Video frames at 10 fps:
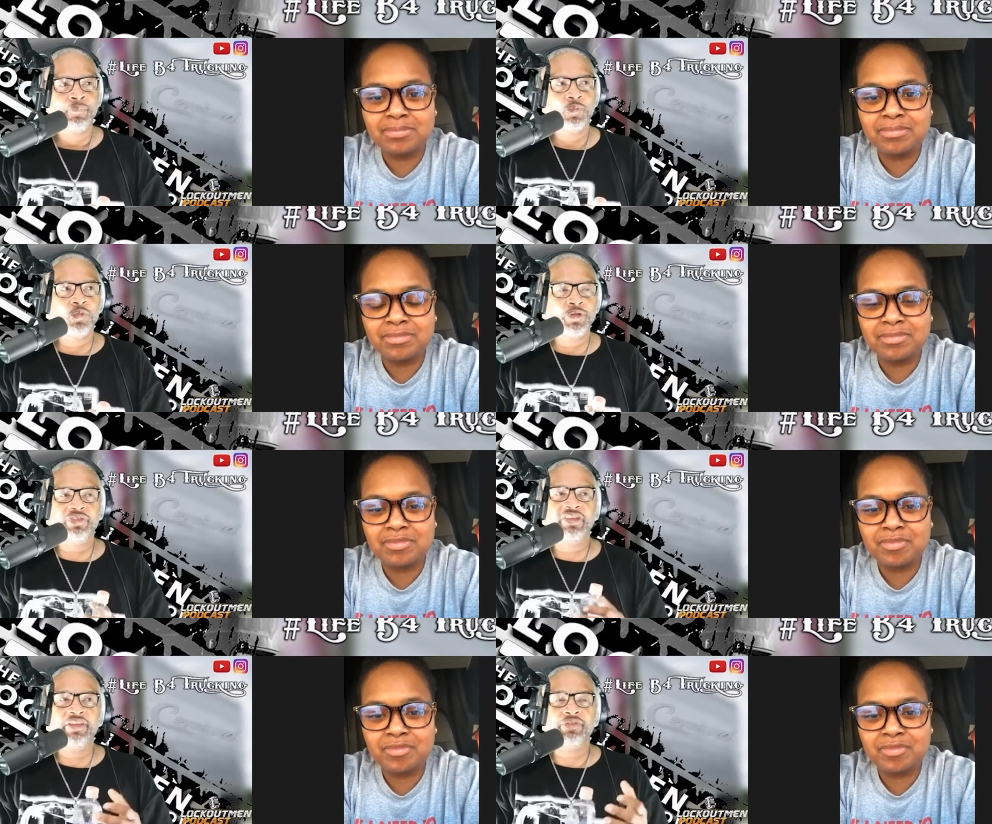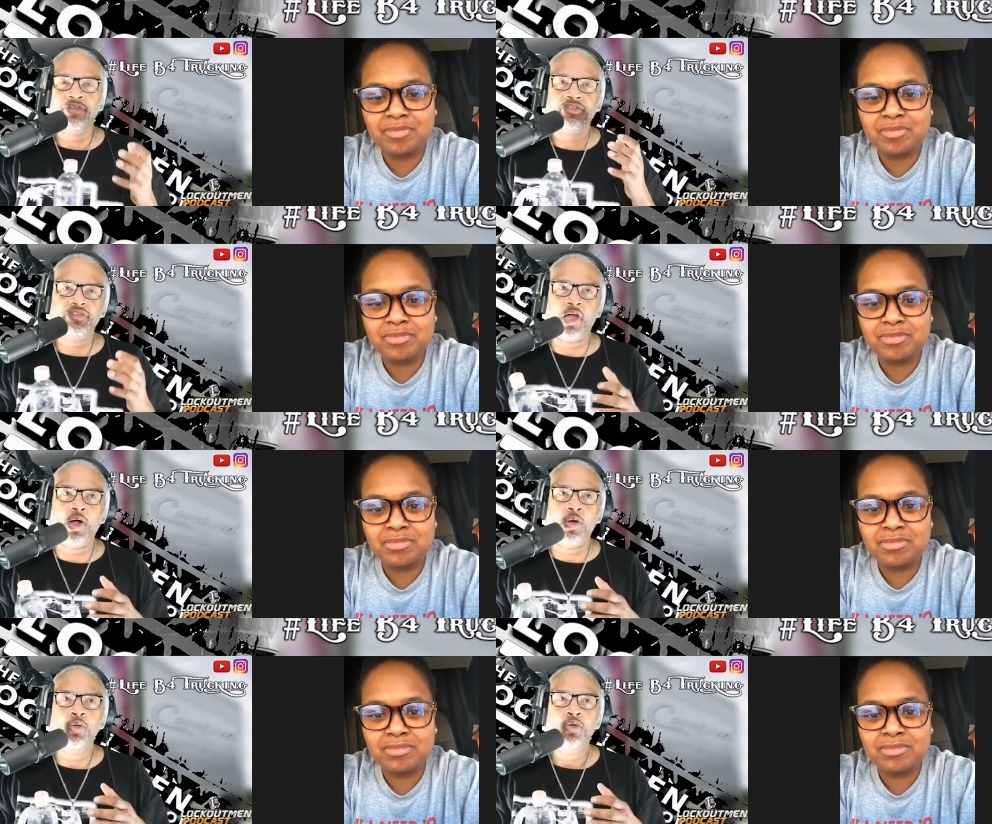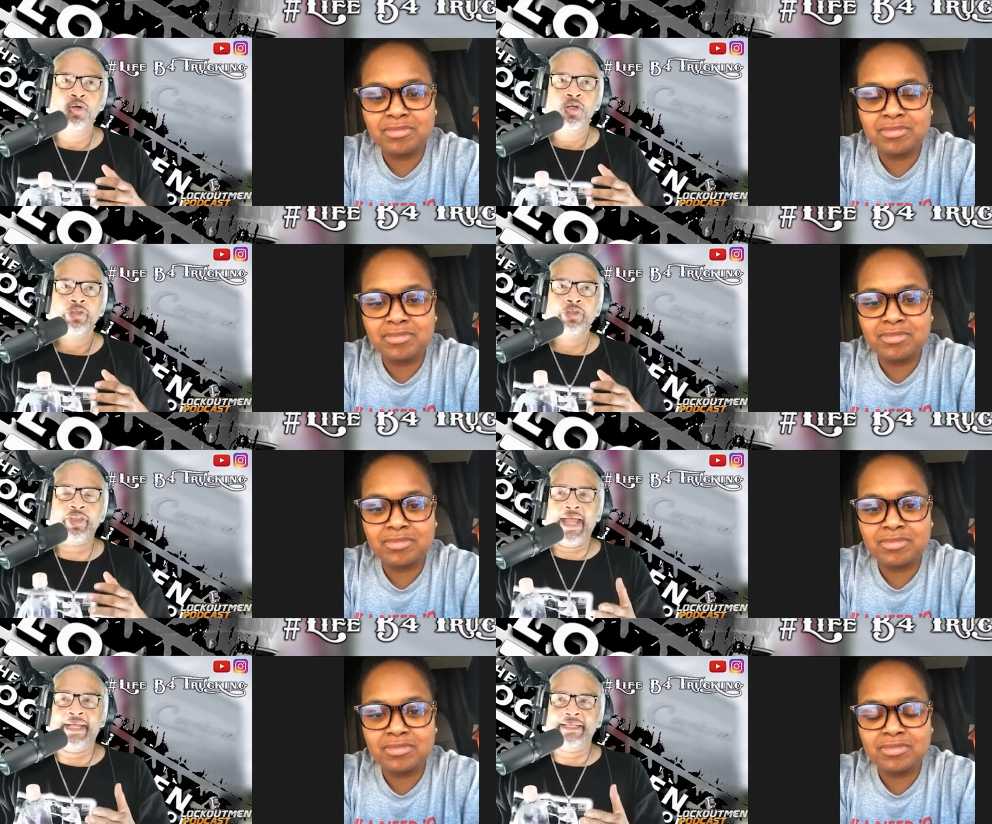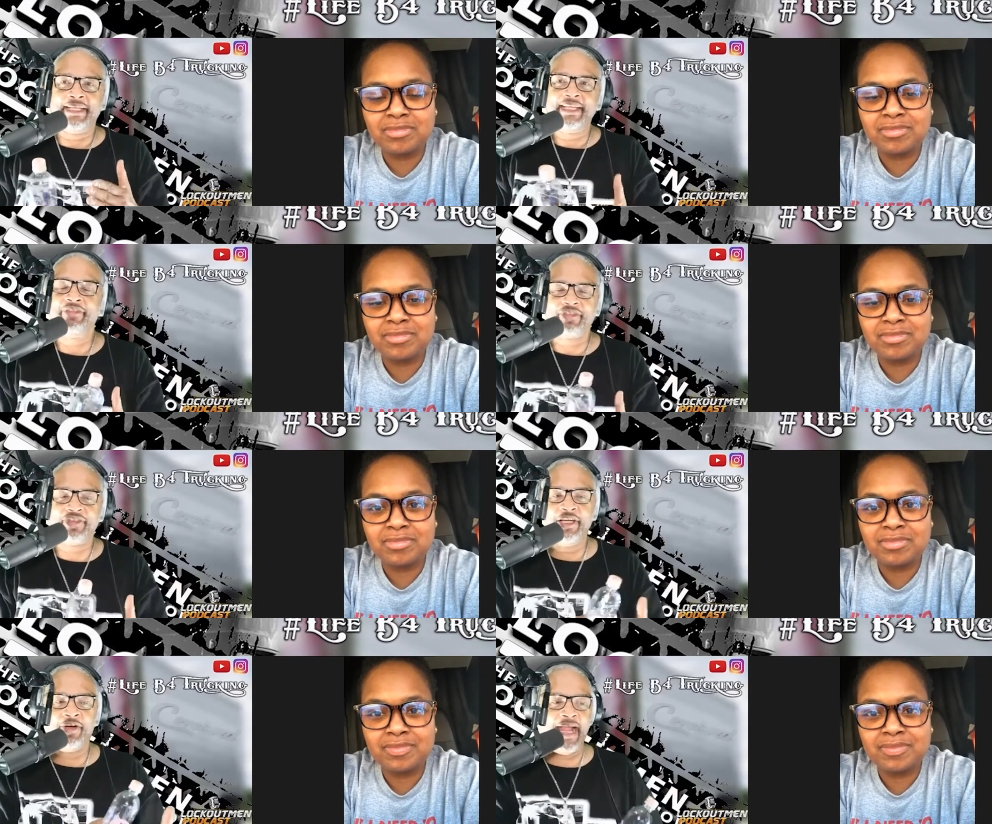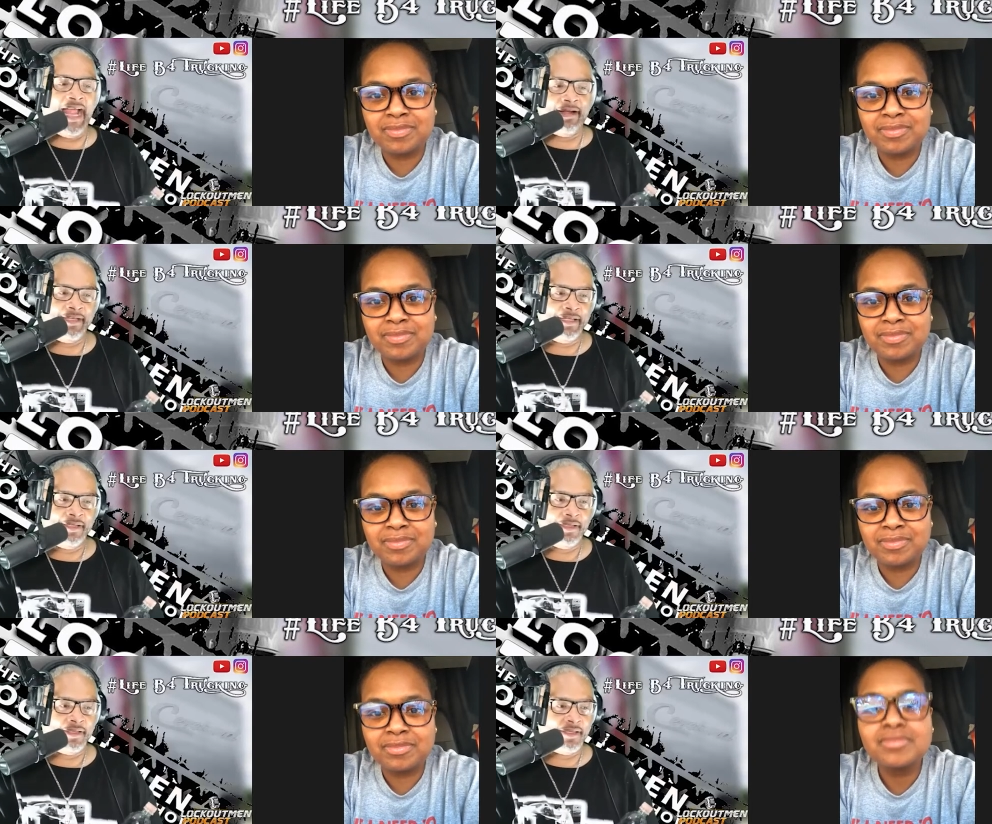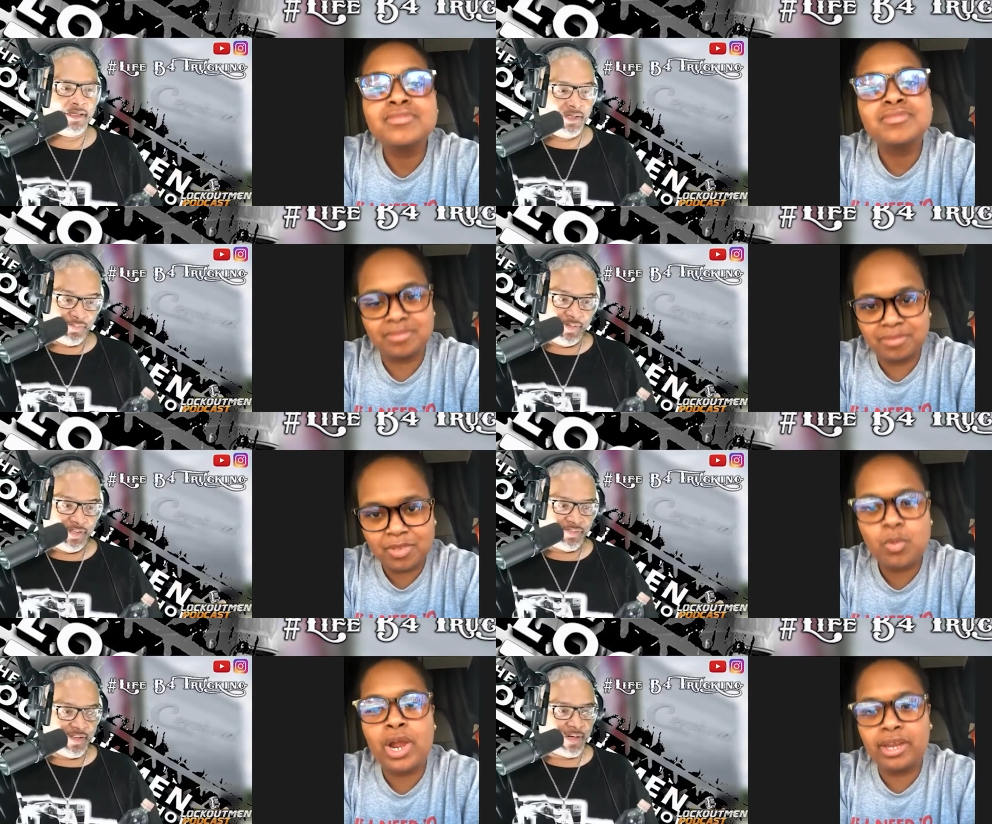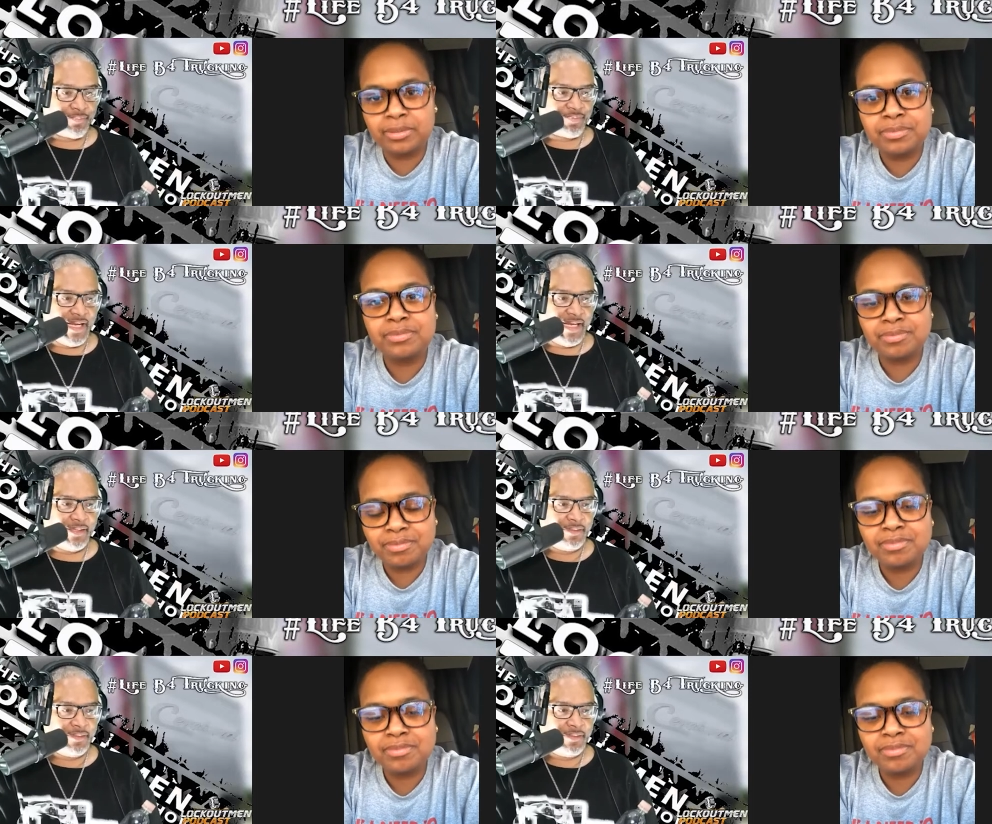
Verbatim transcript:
Speaker 1: was just to show that he still had it. You you see what right. I'm saying?